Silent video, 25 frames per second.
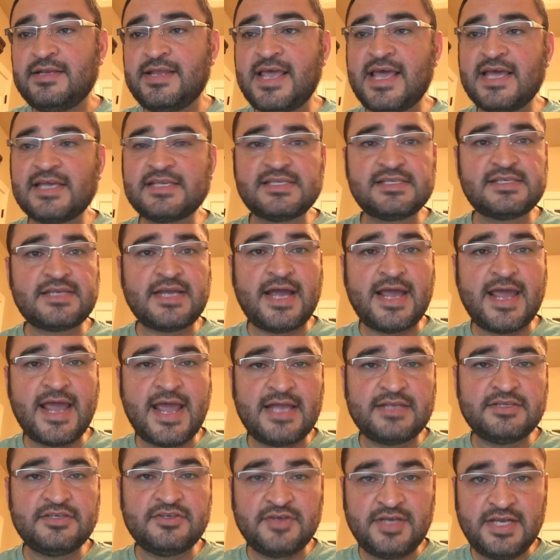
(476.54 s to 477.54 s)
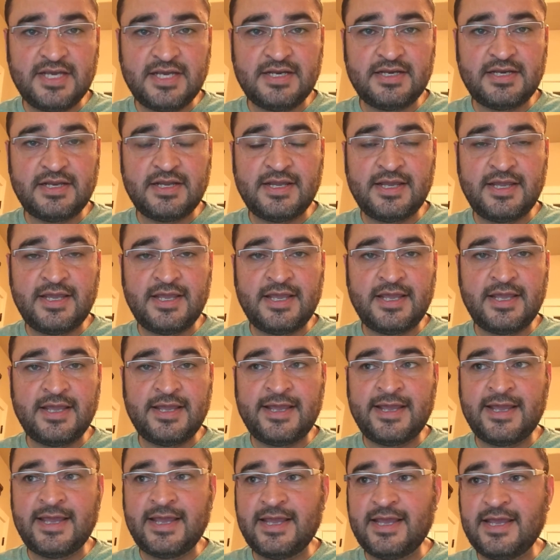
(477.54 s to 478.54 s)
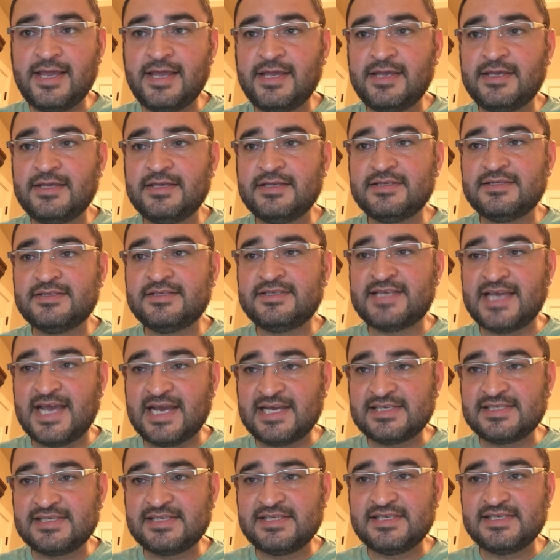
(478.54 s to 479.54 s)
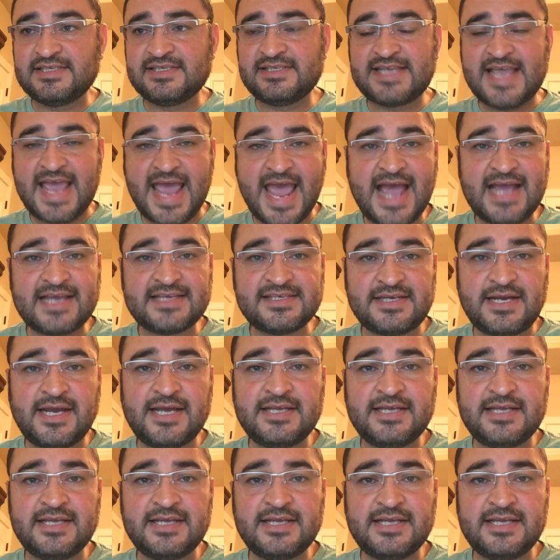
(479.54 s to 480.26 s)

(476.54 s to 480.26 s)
Next, I had to get a Texas tax